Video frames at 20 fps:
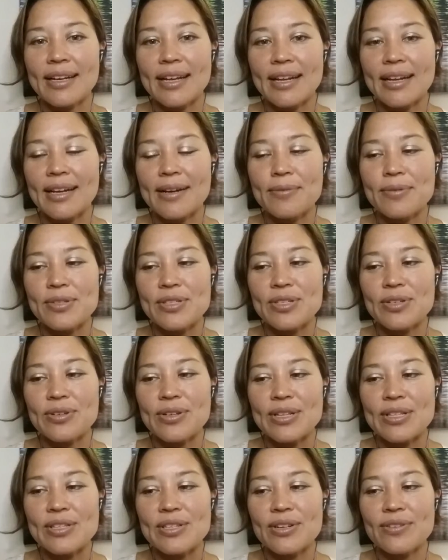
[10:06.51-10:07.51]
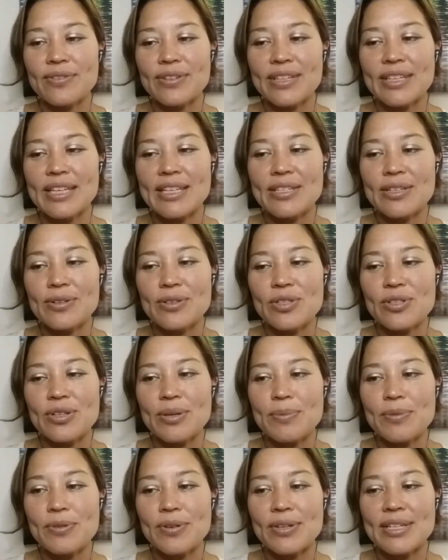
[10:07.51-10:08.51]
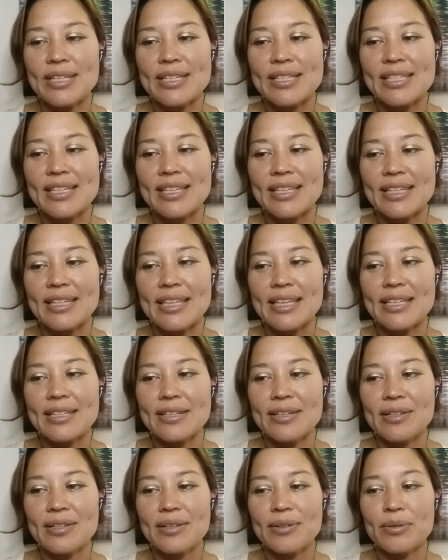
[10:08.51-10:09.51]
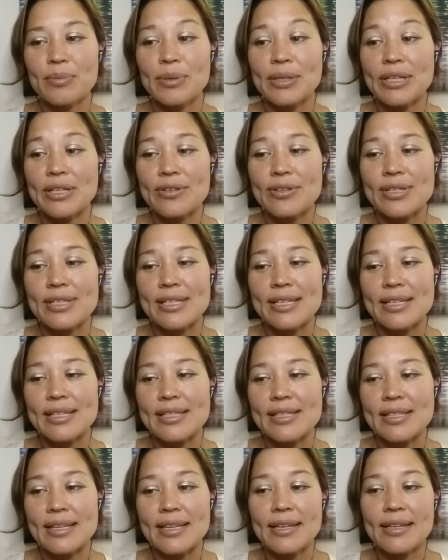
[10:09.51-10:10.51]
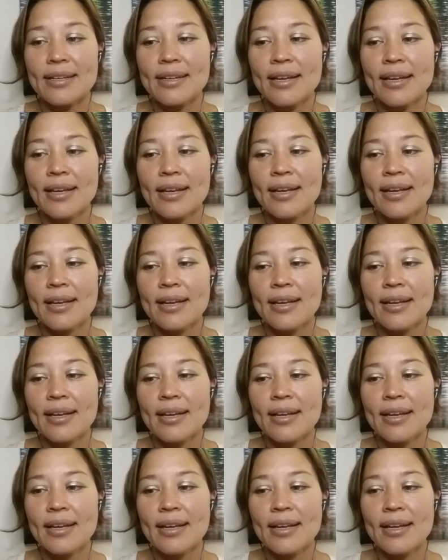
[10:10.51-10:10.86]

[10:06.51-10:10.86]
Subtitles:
and I was still conserving ketone strips, so I didn't check a ketone. It would have been interesting to see.